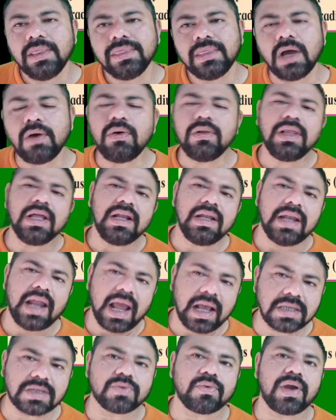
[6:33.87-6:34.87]
Now the
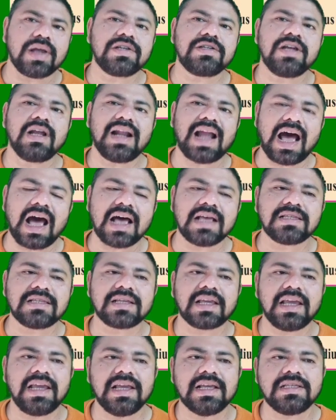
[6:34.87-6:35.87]
next question
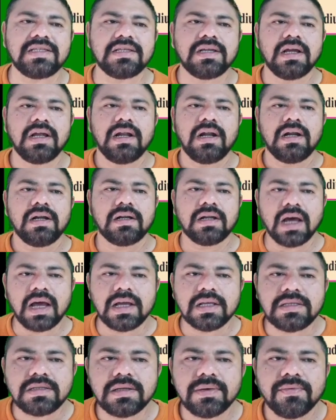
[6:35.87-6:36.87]
asked is,
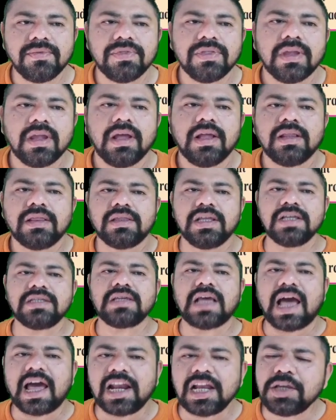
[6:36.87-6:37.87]
does
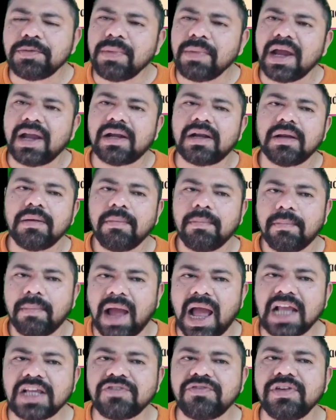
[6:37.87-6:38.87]
this arrangement
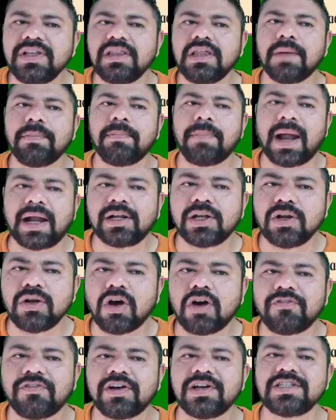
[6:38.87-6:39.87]
match with the pattern
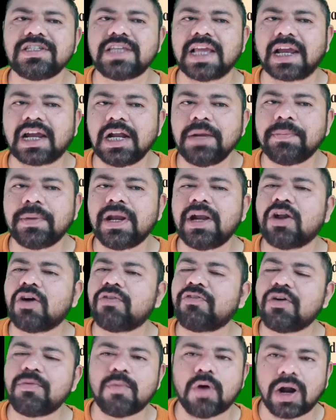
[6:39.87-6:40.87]
of a second period
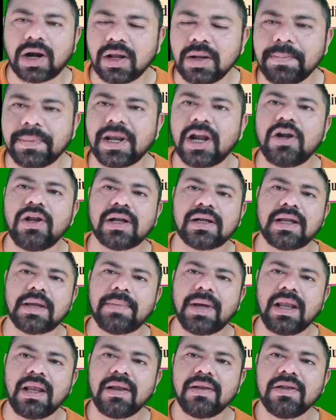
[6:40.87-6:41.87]
of a modern periodic
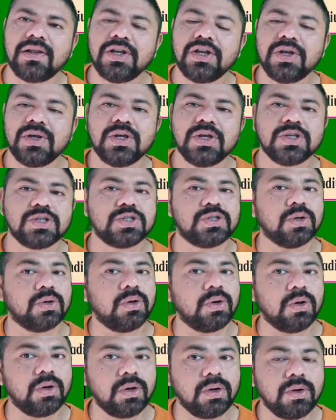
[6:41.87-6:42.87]
table?
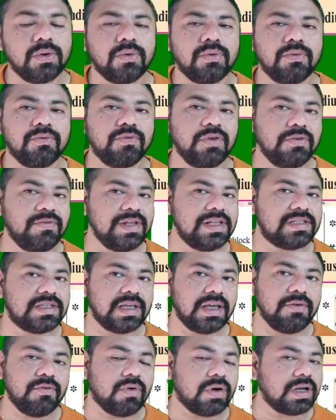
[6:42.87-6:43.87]
So we will
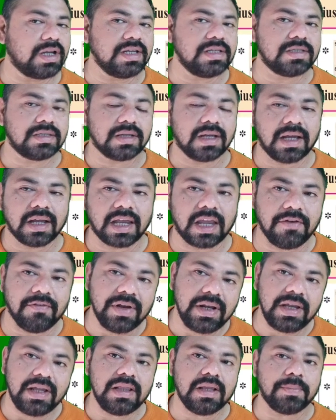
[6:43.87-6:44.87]
see what is
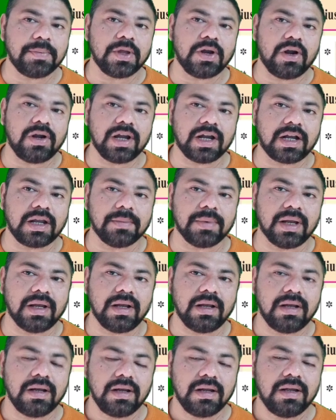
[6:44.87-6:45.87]
given in the periodic
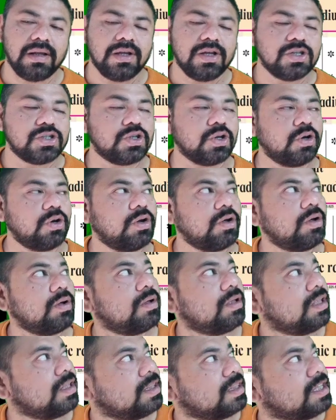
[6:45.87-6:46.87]
table.
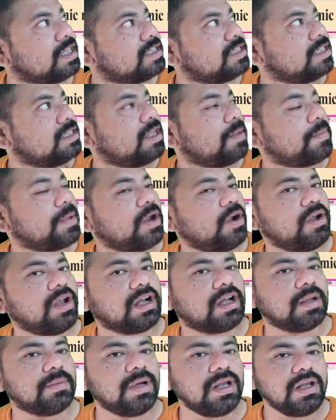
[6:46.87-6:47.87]
So this is the
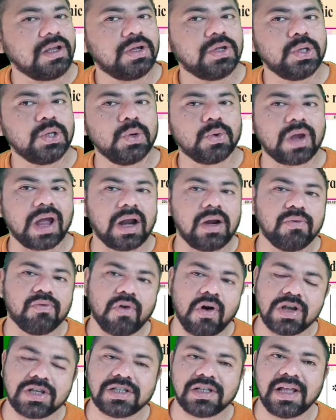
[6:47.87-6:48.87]
periodic table. You can
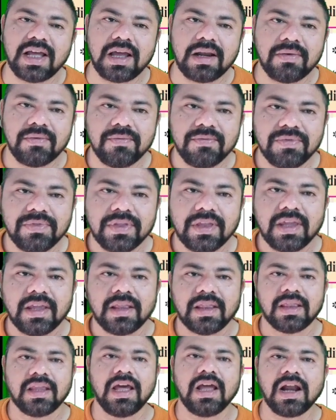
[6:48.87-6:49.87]
watch there.
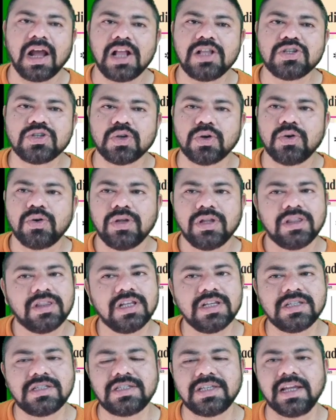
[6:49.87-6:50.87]
There also
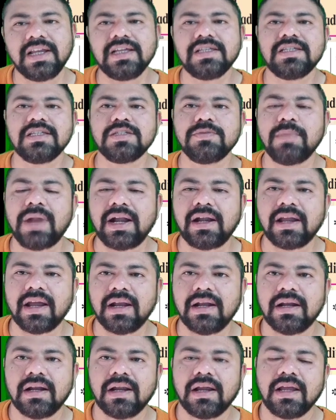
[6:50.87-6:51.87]
this series is
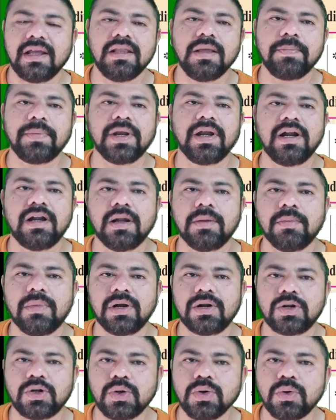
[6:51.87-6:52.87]
maintained in the period
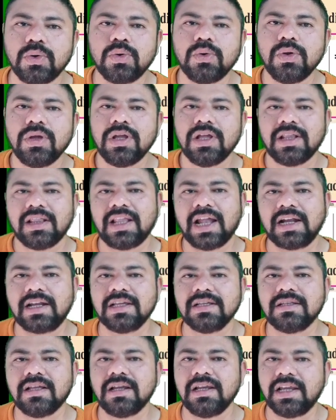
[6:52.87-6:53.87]
number two. That
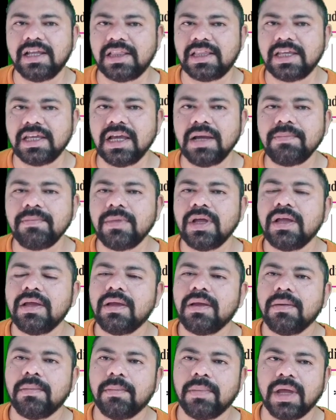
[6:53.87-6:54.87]
is the lithium,
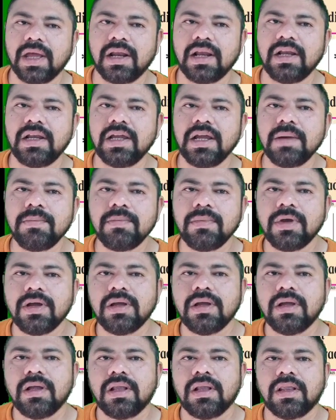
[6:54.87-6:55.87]
beryllium,
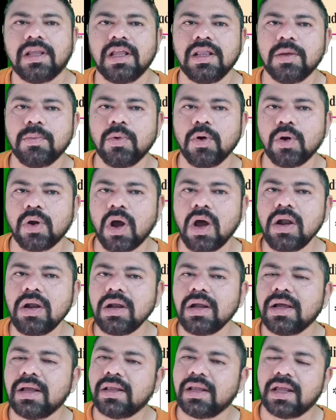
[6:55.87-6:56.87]
then the boron,
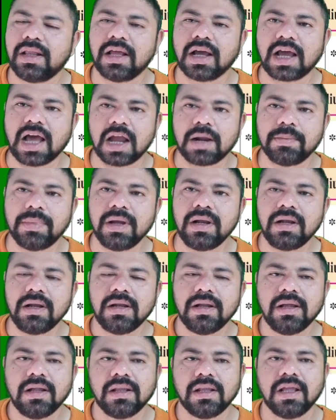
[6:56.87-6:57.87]
then the carbon,
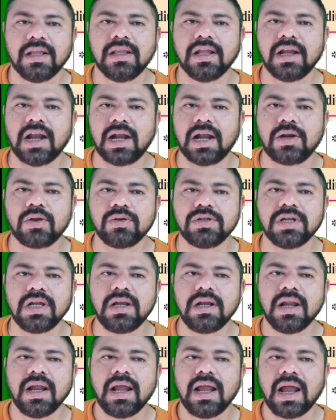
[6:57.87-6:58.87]
then the
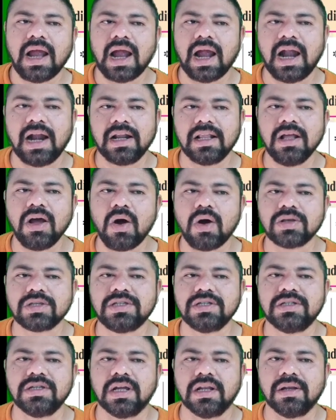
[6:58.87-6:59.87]
nitrogen and the
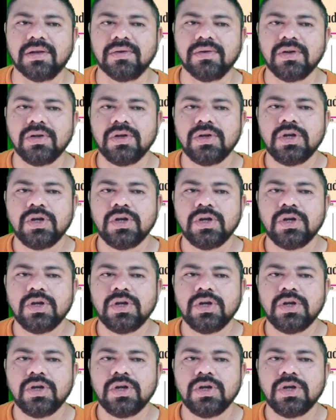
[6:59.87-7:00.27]
oxygen.